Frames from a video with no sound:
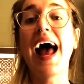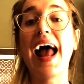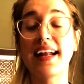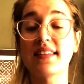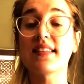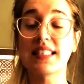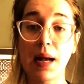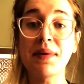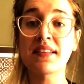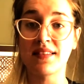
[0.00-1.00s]
And to
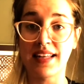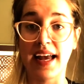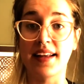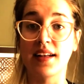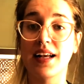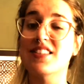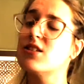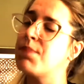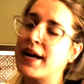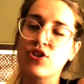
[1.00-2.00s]
some extent,
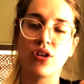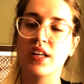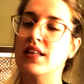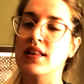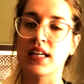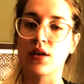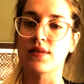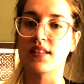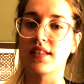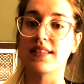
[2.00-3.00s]
especially in Leo
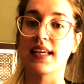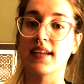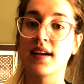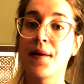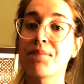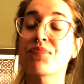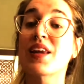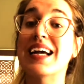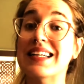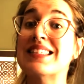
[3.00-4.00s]
season,
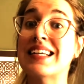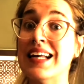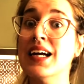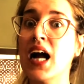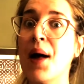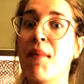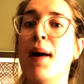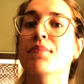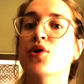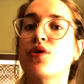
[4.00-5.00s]
It's gonna come
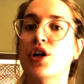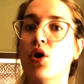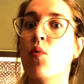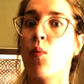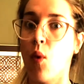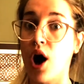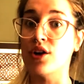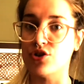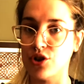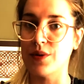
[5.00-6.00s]
up. You're gonna
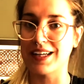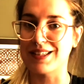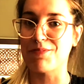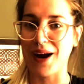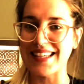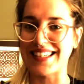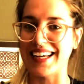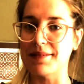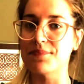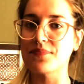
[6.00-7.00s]
want to express
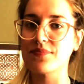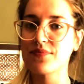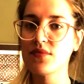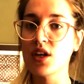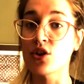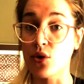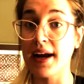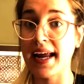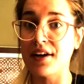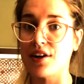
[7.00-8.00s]
it. Your
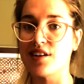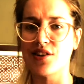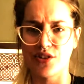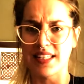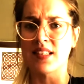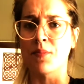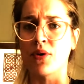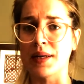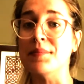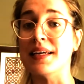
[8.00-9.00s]
anger, your
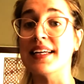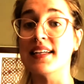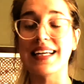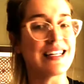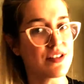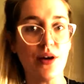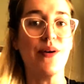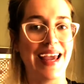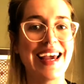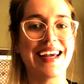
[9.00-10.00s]
disappointment. It's
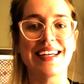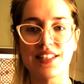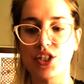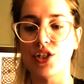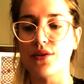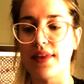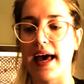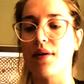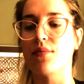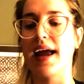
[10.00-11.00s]
okay to do
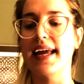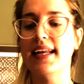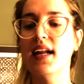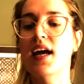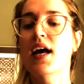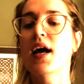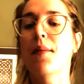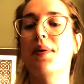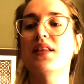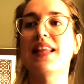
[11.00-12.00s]
that, right?
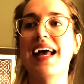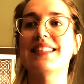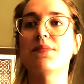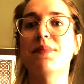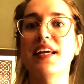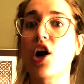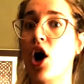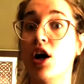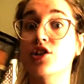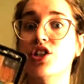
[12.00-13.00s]
But let's be
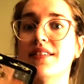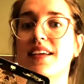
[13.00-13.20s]
conscious